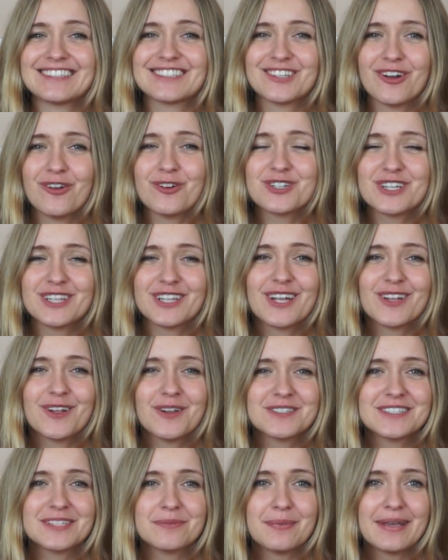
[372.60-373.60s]
social can
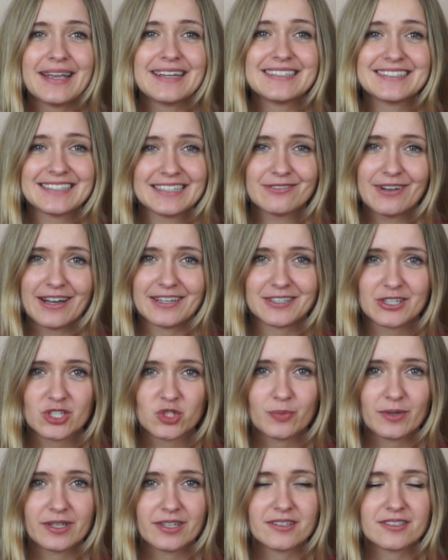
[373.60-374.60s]
also be a
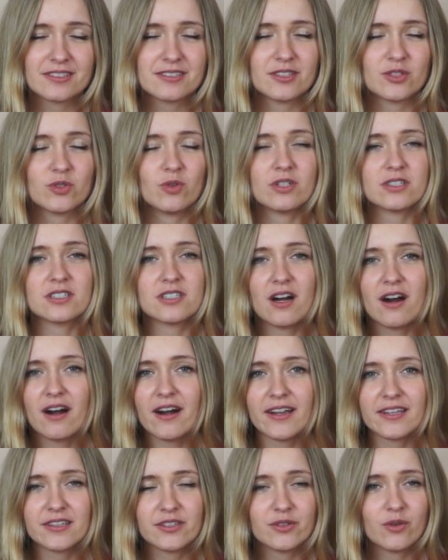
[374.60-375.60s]
disadvantage because you're
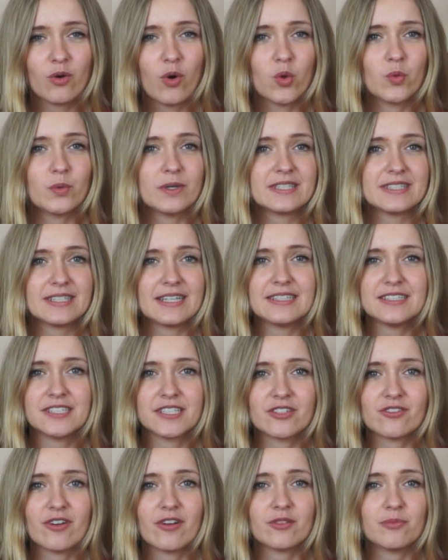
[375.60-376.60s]
tired, you're always
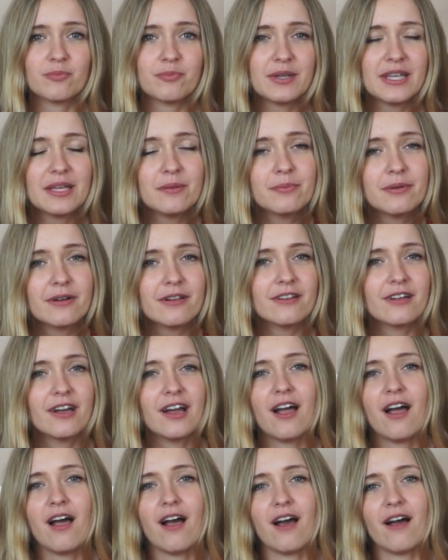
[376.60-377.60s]
eating around people,
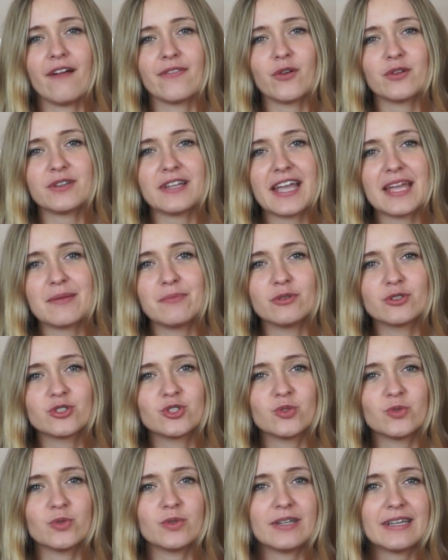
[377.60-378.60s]
are not able
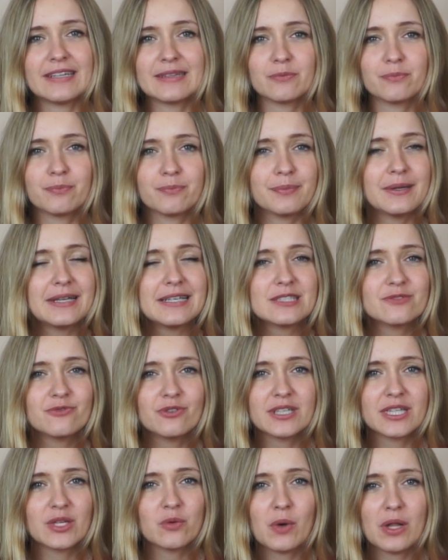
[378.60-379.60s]
to eat
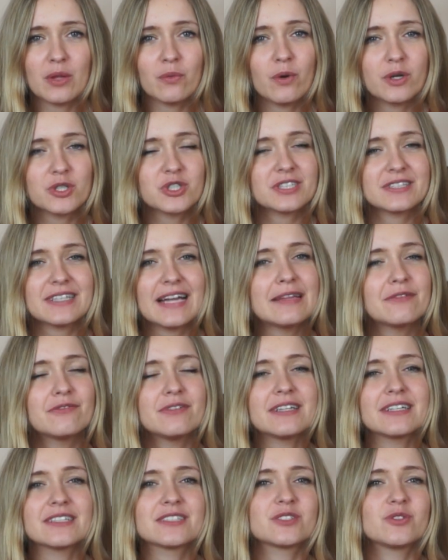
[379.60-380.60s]
peacefully while watching
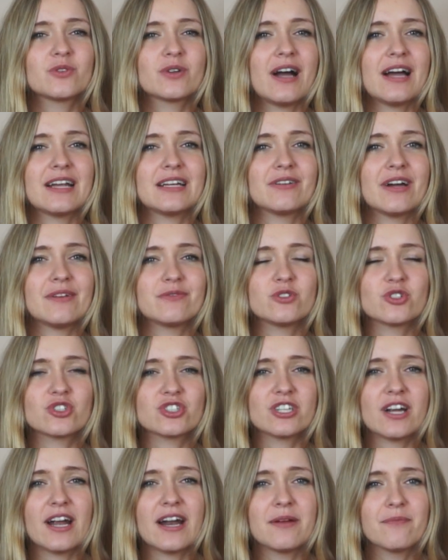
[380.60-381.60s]
Netflix. You kind of have to
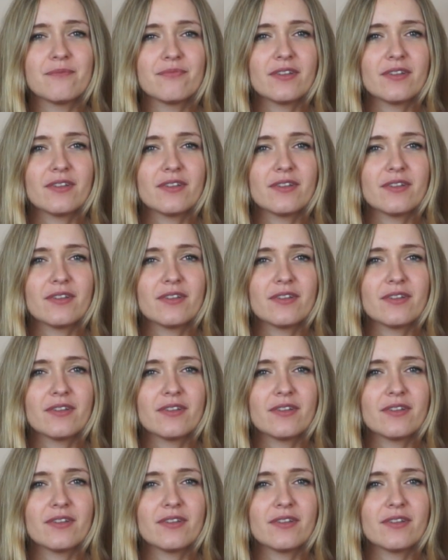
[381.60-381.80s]
share